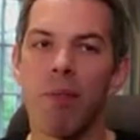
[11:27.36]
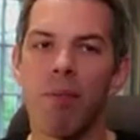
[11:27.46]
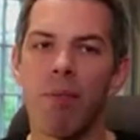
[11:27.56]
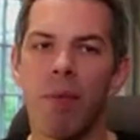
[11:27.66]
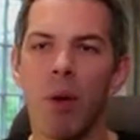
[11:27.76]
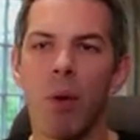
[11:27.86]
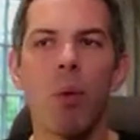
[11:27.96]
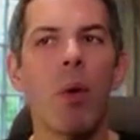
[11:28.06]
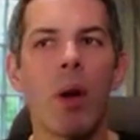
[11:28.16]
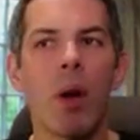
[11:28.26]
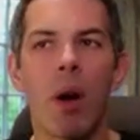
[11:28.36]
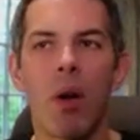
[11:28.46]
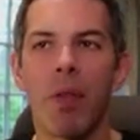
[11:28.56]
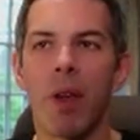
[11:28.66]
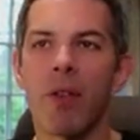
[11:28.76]
few
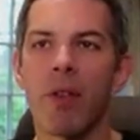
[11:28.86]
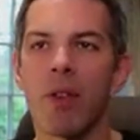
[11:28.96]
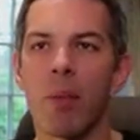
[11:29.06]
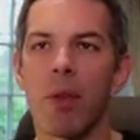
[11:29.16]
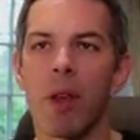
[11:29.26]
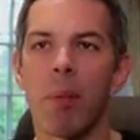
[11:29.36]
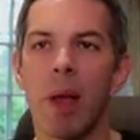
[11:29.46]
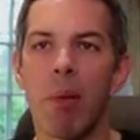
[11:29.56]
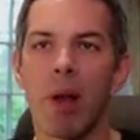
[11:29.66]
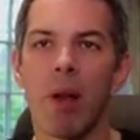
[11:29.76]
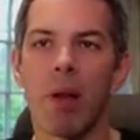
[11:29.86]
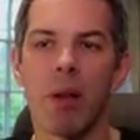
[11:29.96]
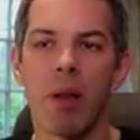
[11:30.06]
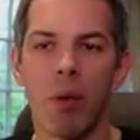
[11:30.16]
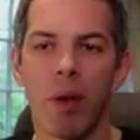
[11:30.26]
of the systems that people are
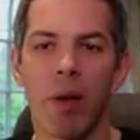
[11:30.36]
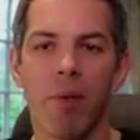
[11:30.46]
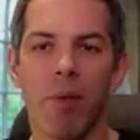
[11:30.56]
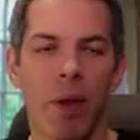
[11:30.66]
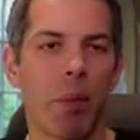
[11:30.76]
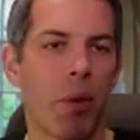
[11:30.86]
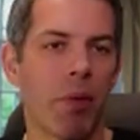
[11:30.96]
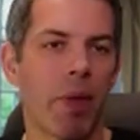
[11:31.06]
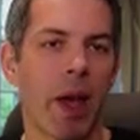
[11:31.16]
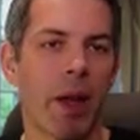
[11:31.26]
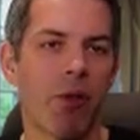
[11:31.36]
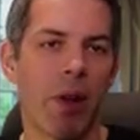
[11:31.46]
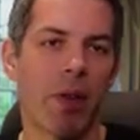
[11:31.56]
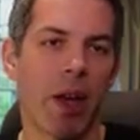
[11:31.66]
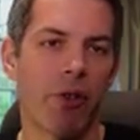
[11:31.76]
using for the bulk of their
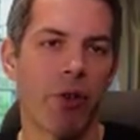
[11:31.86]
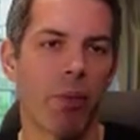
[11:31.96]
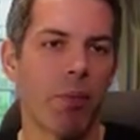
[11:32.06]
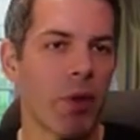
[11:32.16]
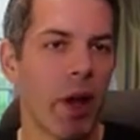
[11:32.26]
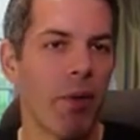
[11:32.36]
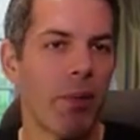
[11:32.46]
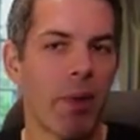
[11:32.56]
transactional stuff